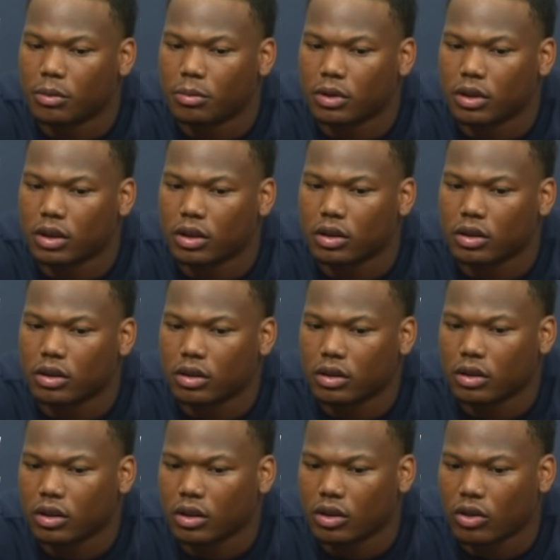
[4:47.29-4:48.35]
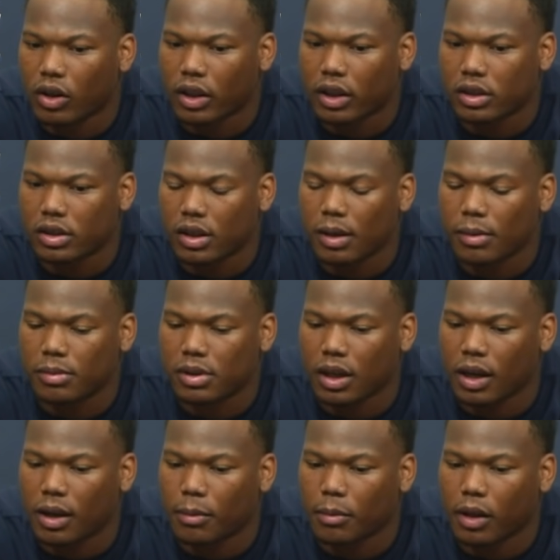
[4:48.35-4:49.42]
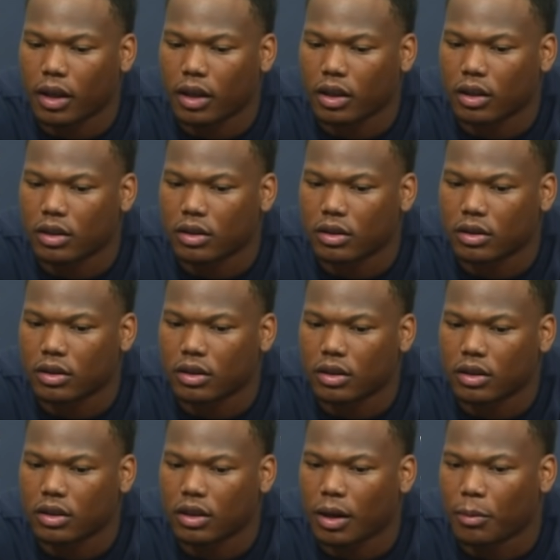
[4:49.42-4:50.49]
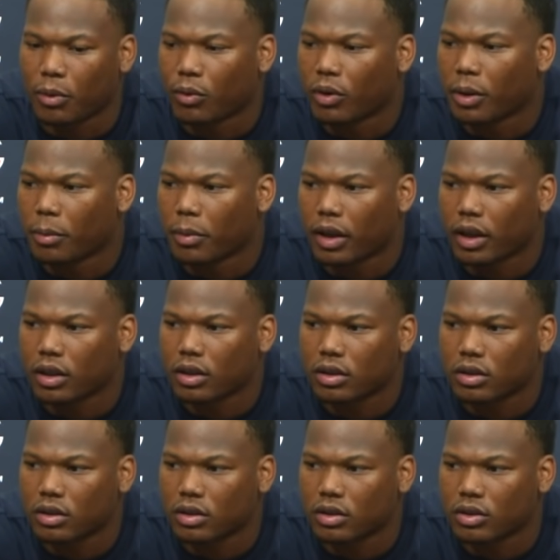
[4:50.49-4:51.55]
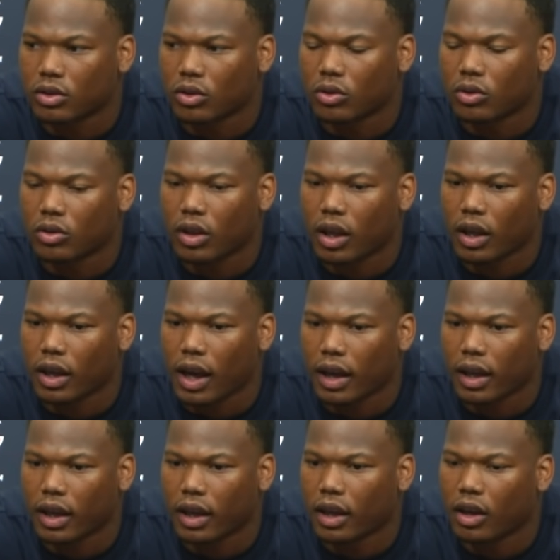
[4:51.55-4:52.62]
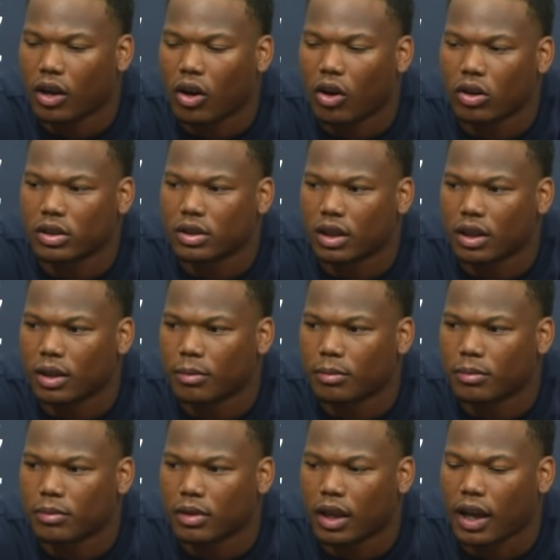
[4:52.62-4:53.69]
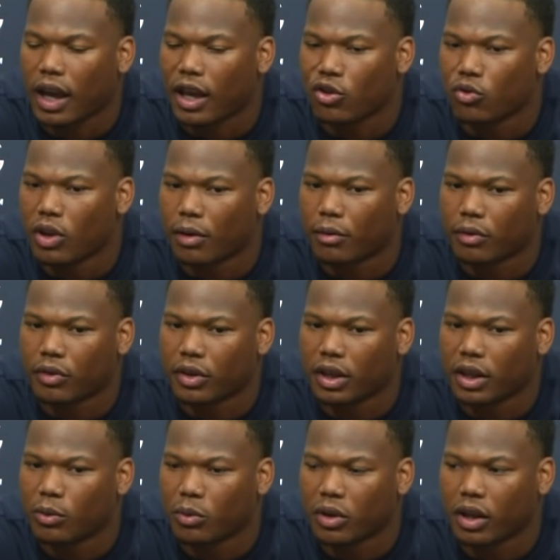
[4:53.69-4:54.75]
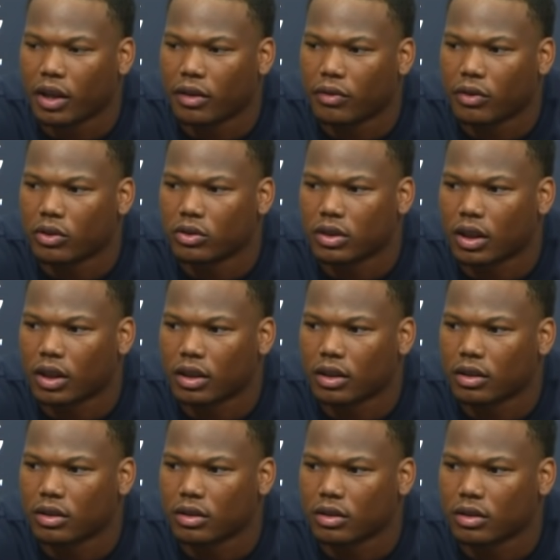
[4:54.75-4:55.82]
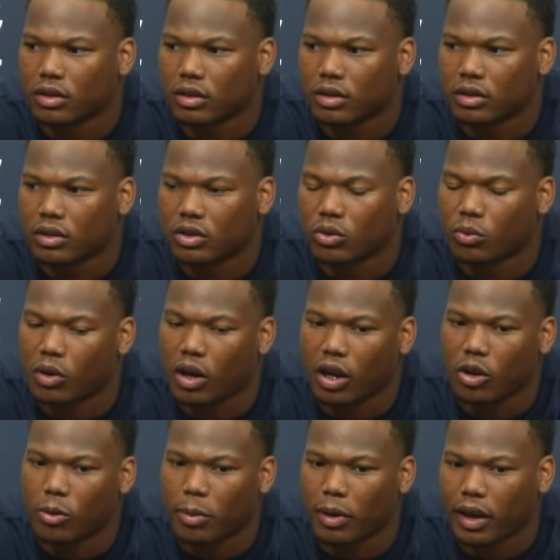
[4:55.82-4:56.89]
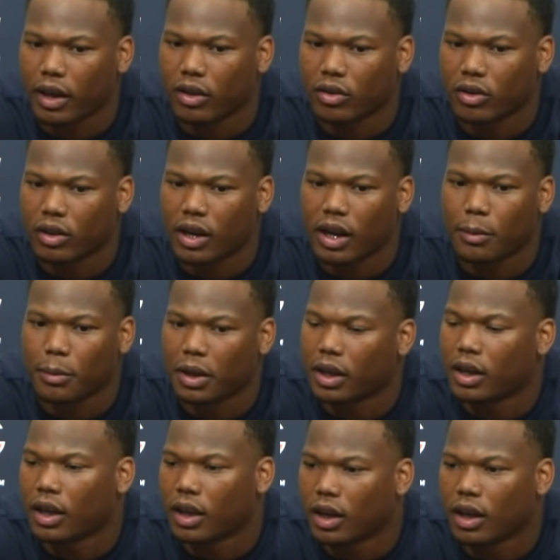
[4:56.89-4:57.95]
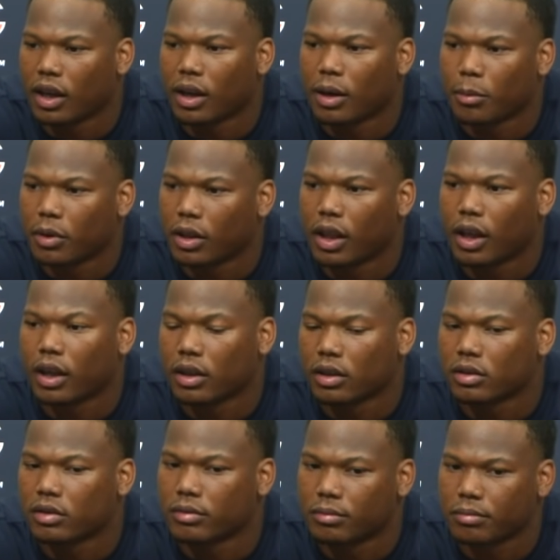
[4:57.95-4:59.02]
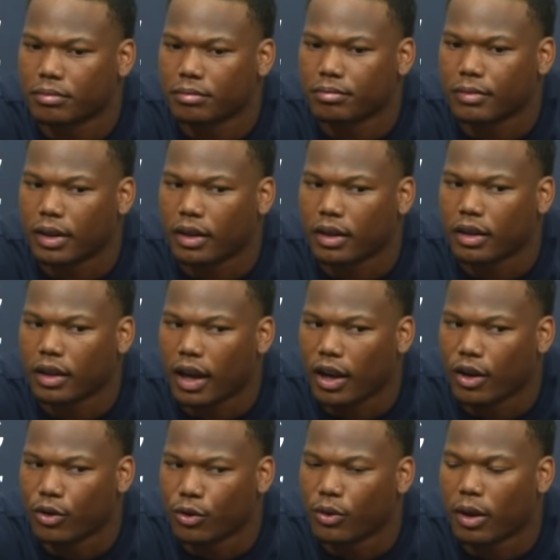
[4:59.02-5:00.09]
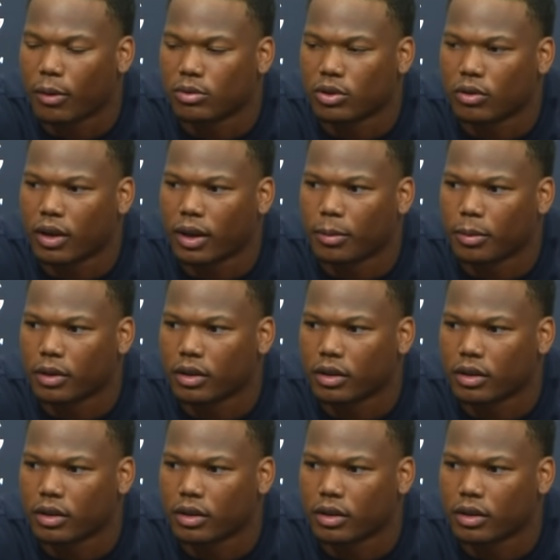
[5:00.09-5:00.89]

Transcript: But, you know, at the same time, like, I'm a running back. So, like, I get hit all the time. Like, you never forget what a hit feels like. So when I go back out there, I'm going to get hit again. I'm going to be like, I knew that was going to happen.